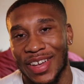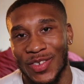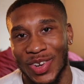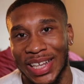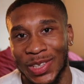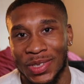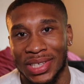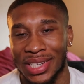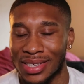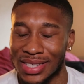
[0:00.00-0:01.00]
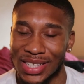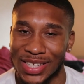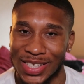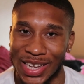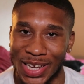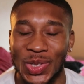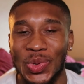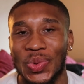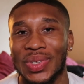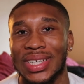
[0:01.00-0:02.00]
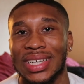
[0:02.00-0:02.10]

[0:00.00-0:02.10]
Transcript: If you like those things, stay tuned.